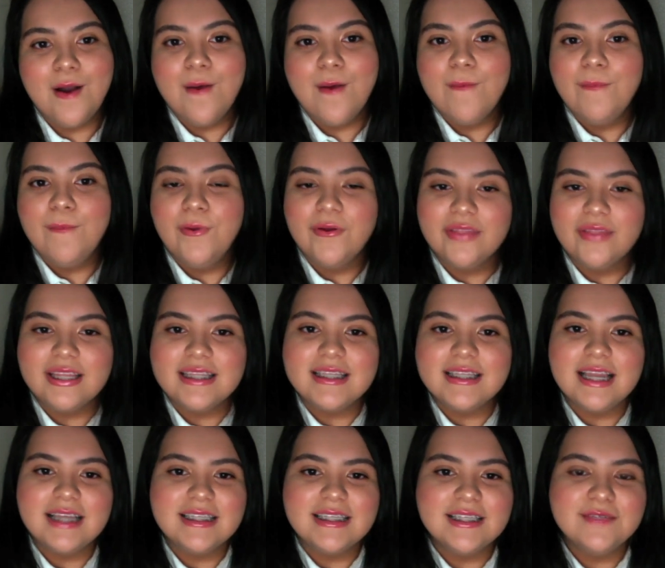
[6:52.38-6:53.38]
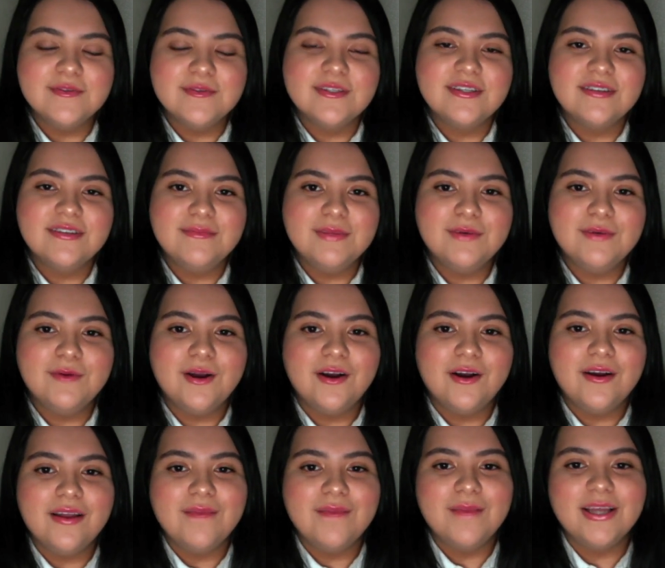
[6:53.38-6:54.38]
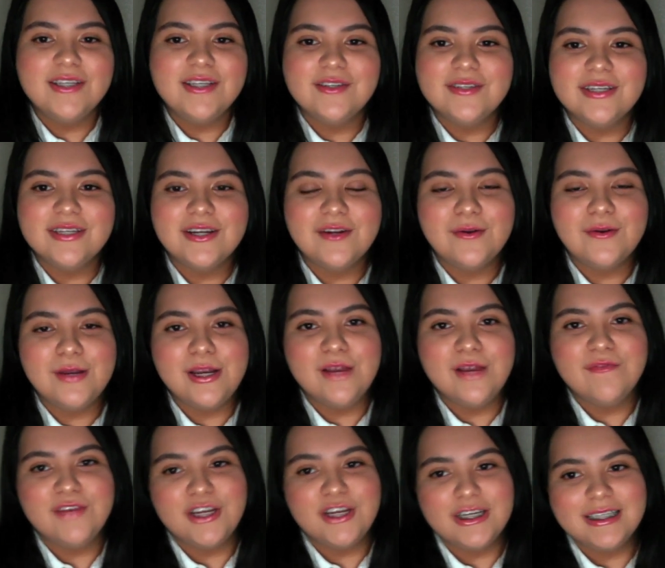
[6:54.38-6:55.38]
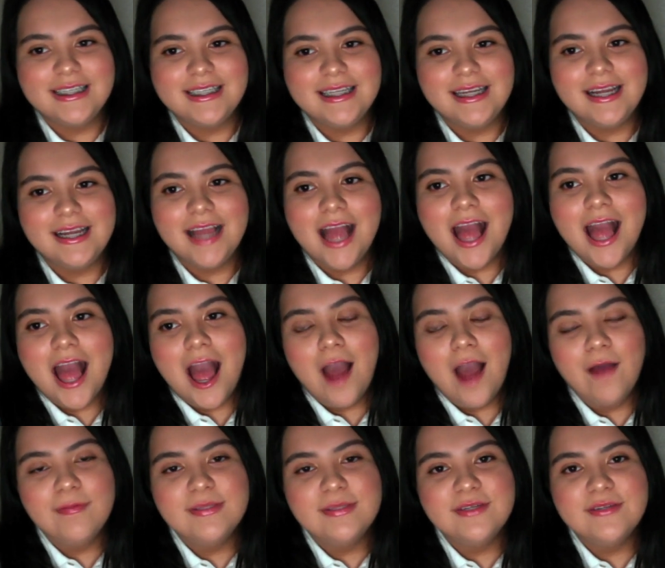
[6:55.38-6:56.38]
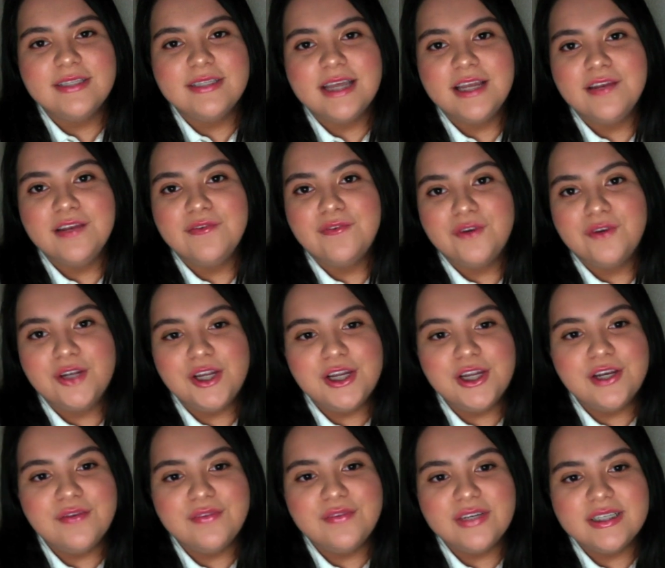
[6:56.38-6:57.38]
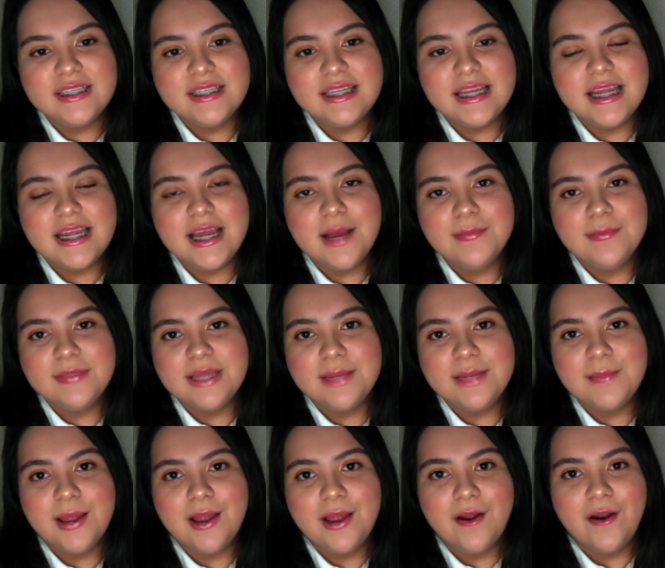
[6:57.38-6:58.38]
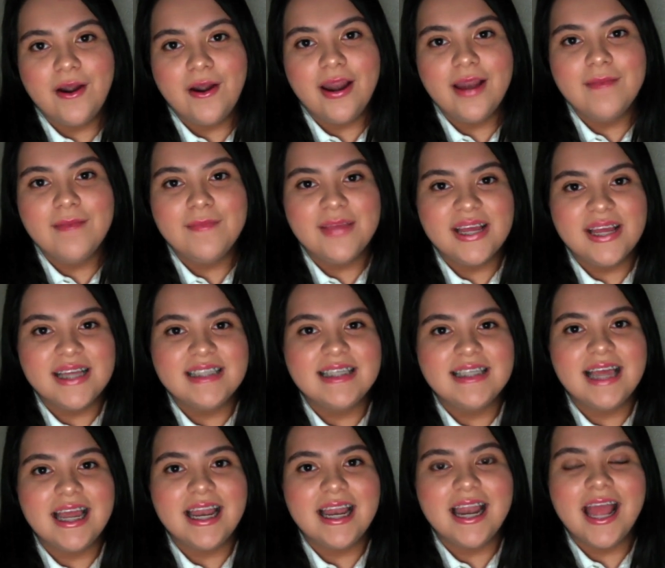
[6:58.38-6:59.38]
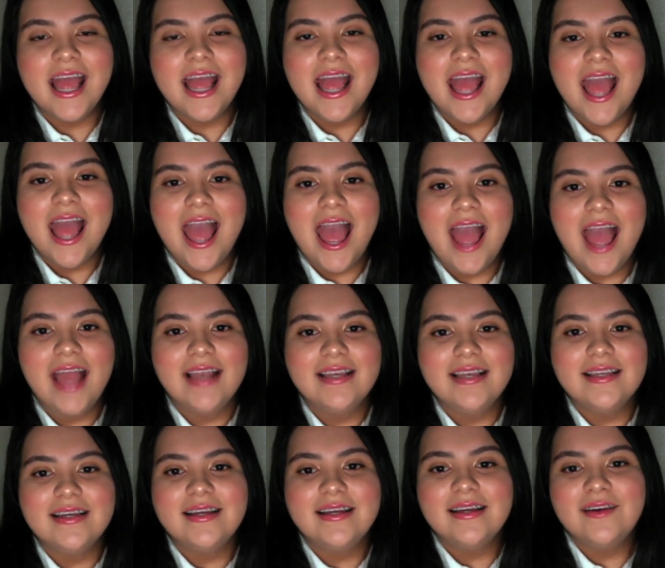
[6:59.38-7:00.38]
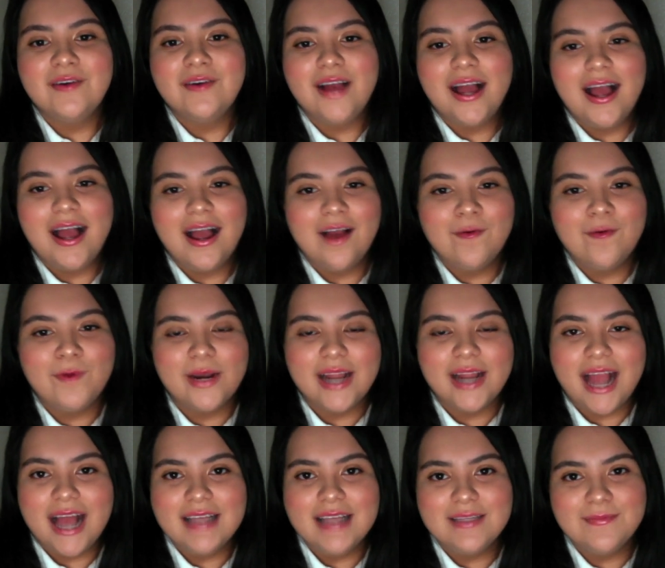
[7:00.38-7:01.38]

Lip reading: Both these lessons will serve me well in my chosen career of nursing. I hope to attend a four-year university, obtain my RN, BSN, and work as a